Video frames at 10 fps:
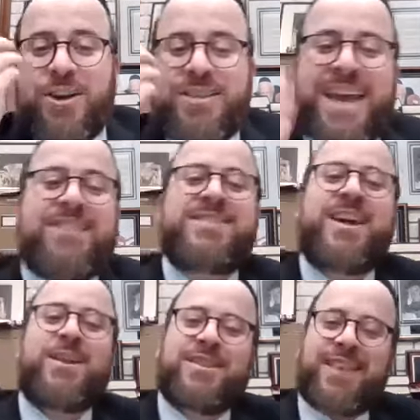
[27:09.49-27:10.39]
You know, at the end of
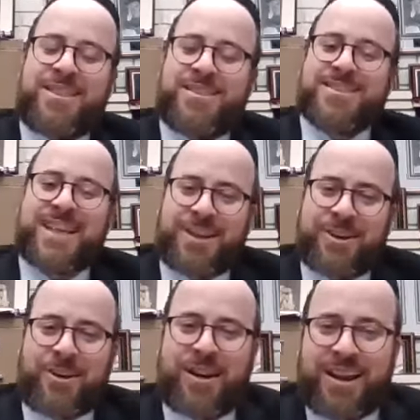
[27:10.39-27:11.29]
the, end of the
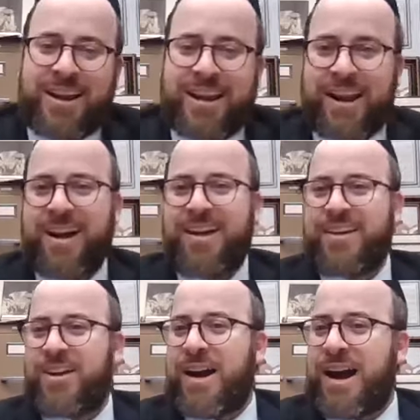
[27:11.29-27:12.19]
Seder, uh,
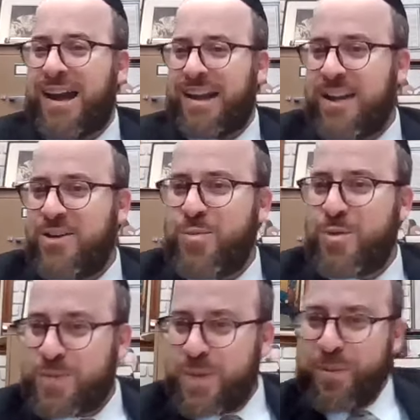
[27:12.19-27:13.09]
you know, I, I,
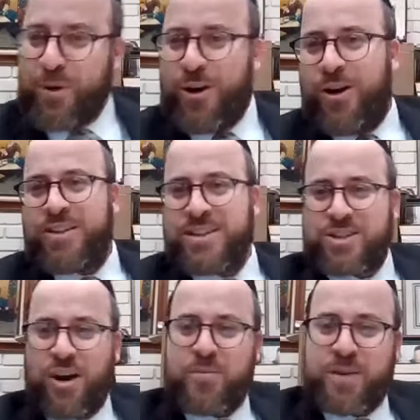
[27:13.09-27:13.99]
numerous people on this
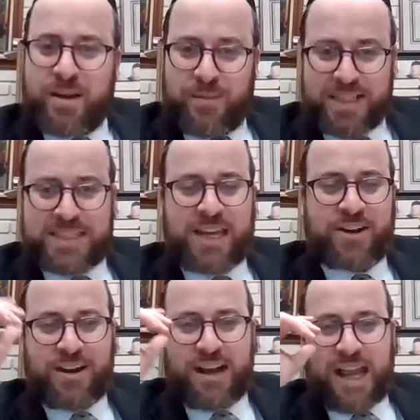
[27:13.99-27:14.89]
call have been at my
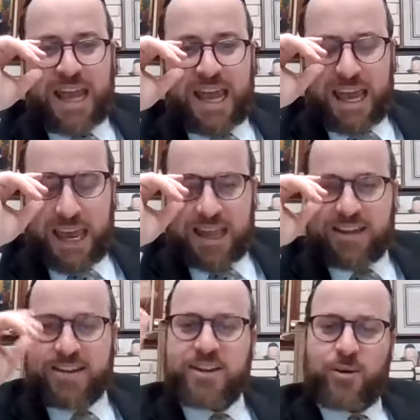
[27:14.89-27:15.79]
Seder,
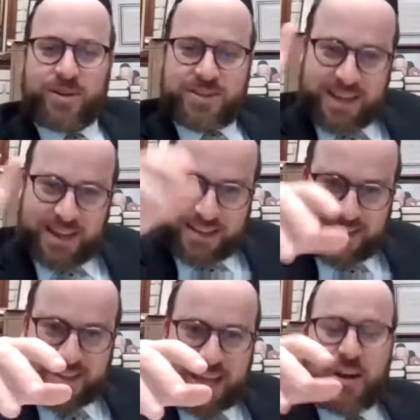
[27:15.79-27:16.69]
and you know, we sing it at
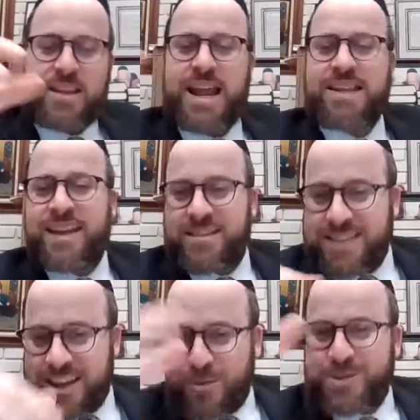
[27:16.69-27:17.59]
the Seder, and then at the end of the
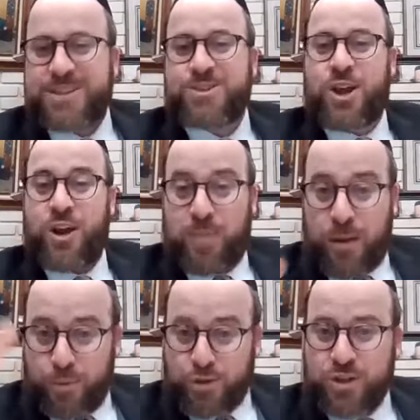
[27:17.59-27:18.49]
Seder, we sing Lashon Abba
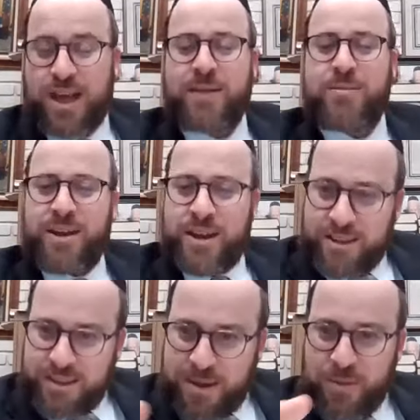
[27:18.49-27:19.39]
Yerushalayim,
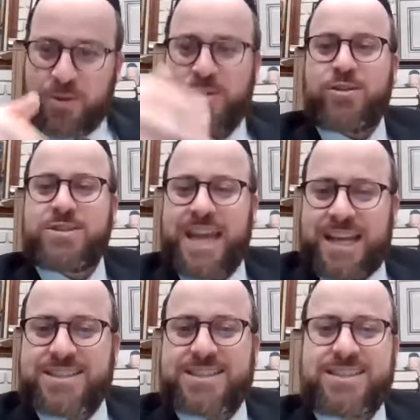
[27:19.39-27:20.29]
and then we do a little
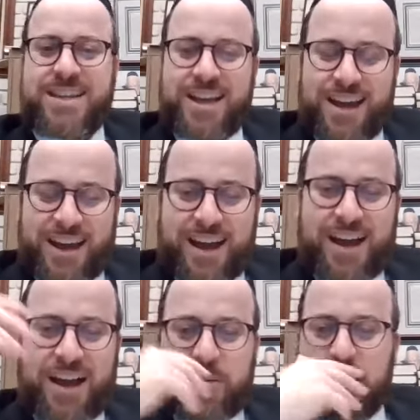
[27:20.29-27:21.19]
dance.
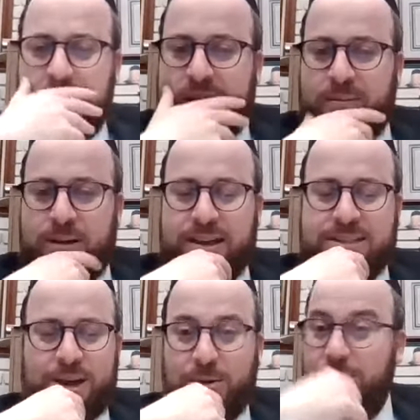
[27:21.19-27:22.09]
Um,
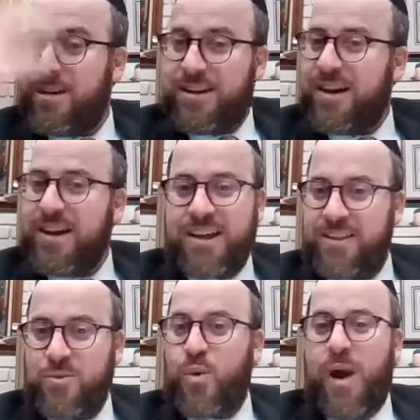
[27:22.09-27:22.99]
so
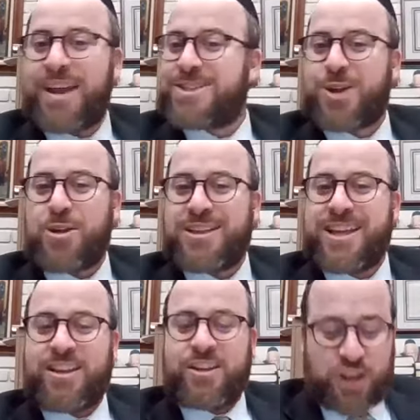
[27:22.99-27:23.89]
why start the
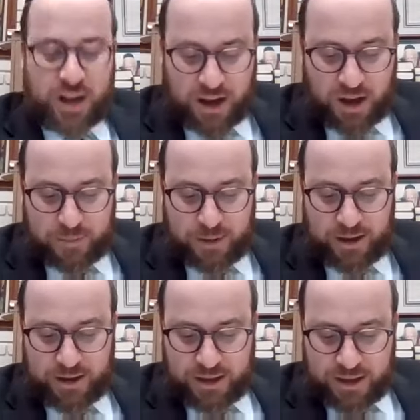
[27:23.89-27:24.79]
Seder? Lashon
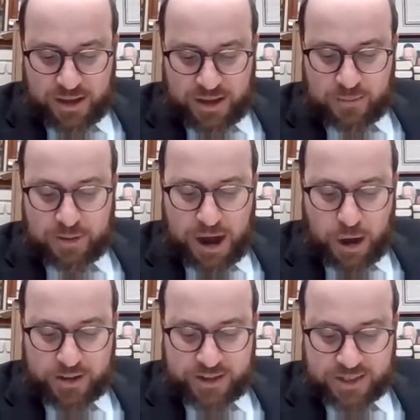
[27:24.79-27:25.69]
Haba,
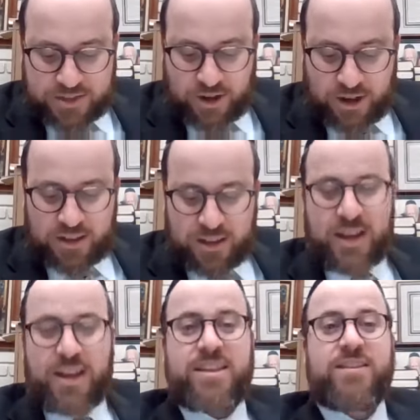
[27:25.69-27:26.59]
Ba'arad Yisrael,
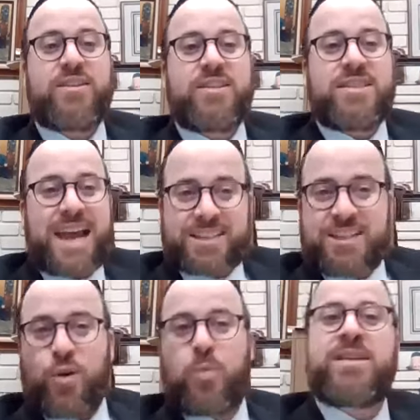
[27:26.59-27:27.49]
and then the
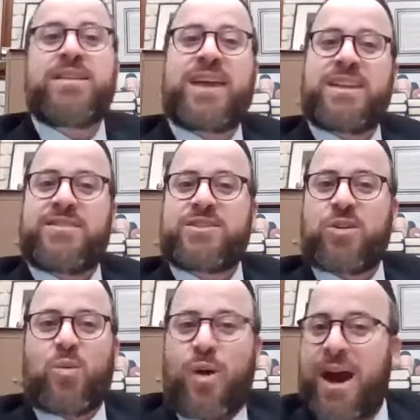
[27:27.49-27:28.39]
next year we'll be in the land of
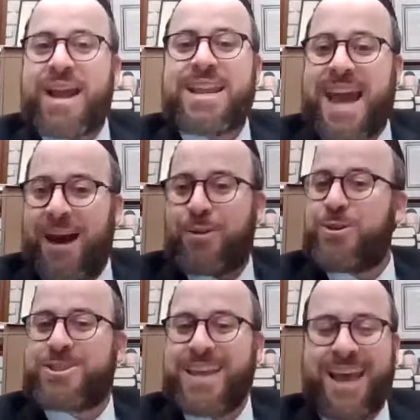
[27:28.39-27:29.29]
Israel. Why now do
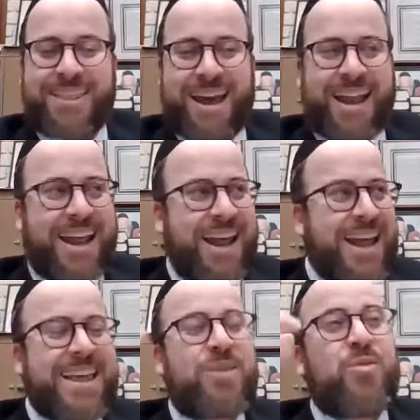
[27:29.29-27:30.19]
you say that?
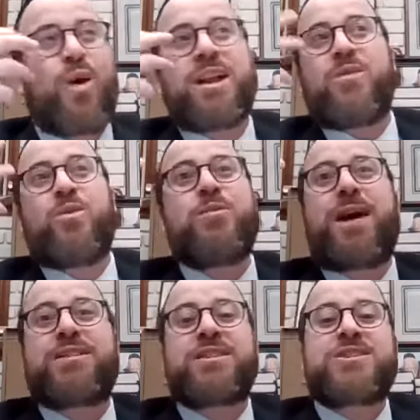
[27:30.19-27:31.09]
Like what? We're
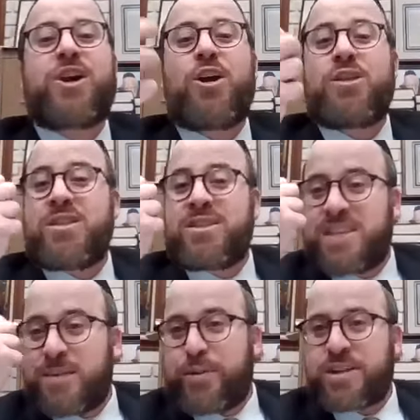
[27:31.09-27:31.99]
about to start
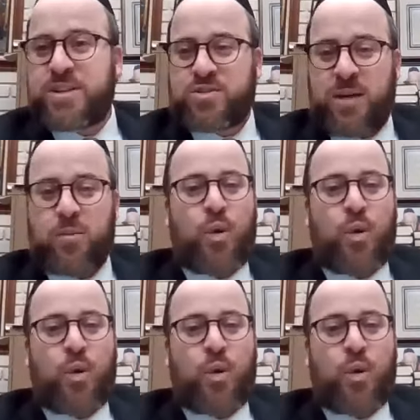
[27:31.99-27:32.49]
Sipur Yisrael.